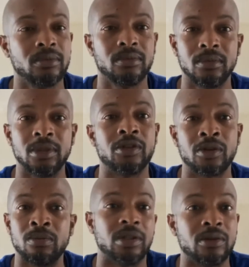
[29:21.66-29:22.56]

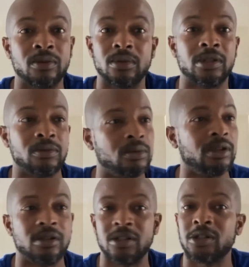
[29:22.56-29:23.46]

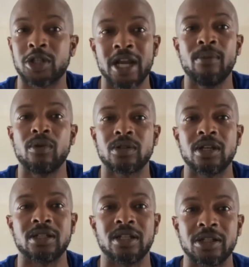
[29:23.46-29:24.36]
in shambles
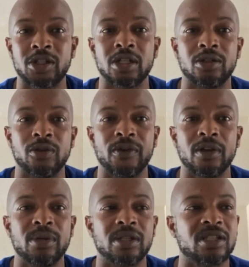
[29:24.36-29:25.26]
because of this shit. You feel
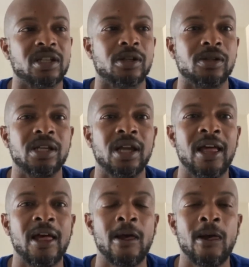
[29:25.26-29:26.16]
me? Essentially.
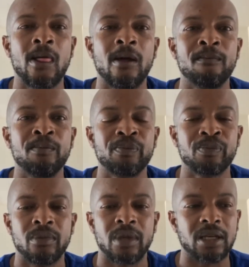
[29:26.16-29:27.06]

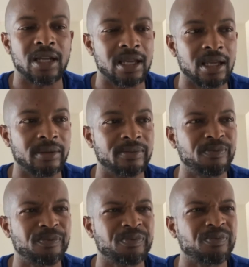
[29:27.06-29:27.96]
And then
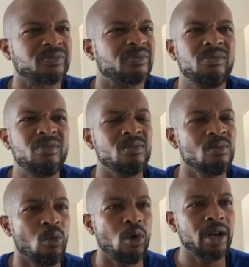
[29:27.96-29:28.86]

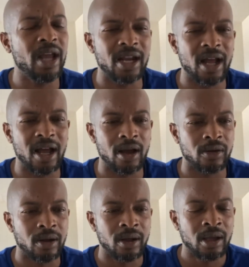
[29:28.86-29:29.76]
one day, dog,
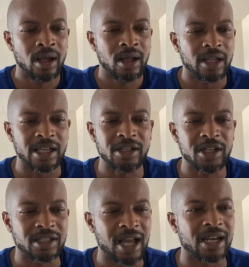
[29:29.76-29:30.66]
it
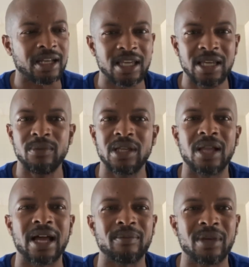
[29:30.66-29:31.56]
just kind of hit me
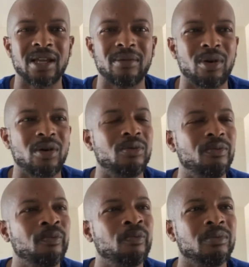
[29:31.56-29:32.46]
like, man, bro,
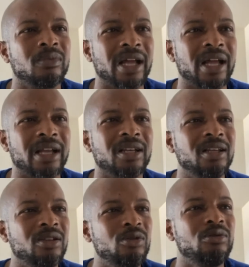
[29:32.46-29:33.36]
like, nigga,
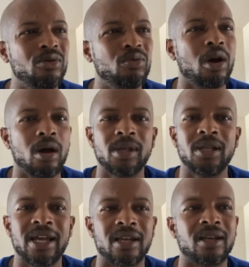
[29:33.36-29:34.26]
you Rob
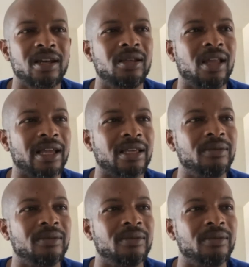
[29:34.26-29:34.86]
Gullatte, nigga, like,